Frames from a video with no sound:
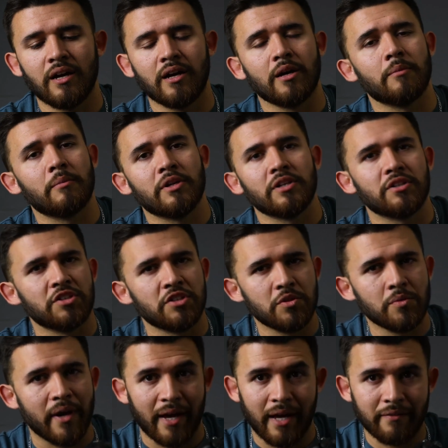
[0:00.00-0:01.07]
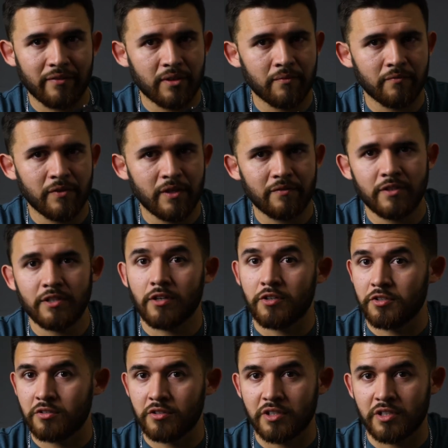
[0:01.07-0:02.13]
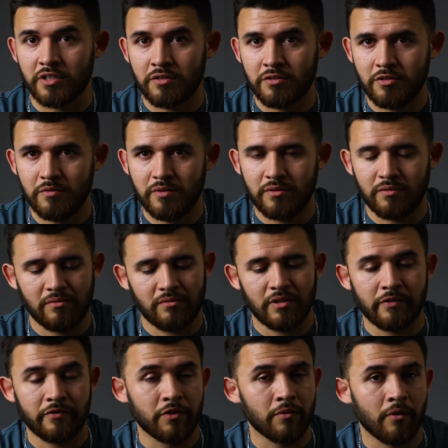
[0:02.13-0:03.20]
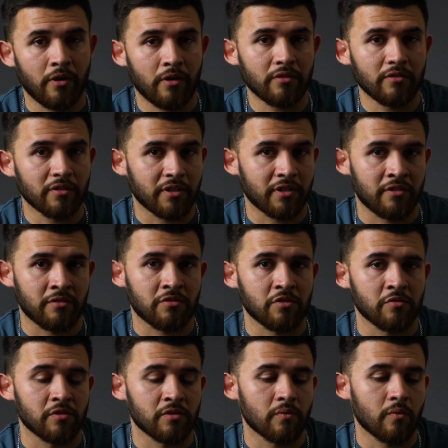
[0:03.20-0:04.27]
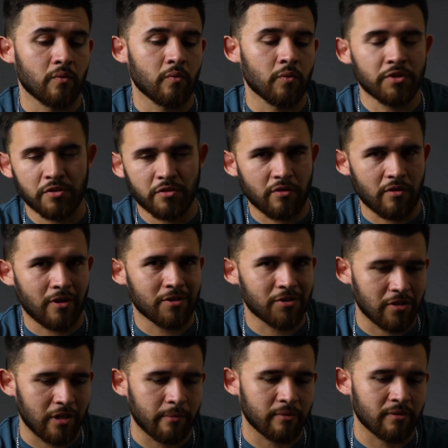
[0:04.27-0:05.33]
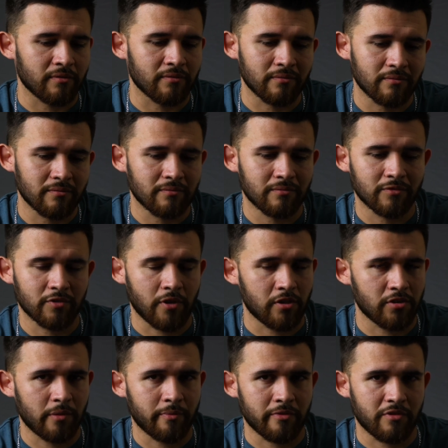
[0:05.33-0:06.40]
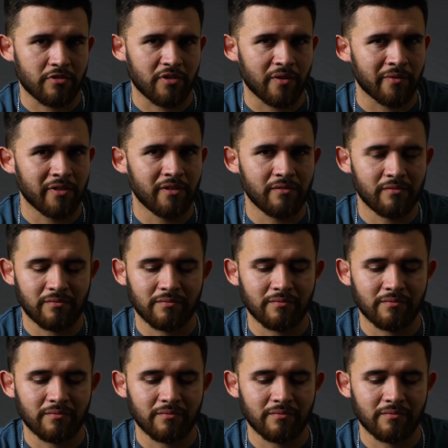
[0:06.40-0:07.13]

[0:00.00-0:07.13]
Do you have an M50? Are you looking into it? If you are looking into it, what are you cross-shopping? Cross-shopping Sony?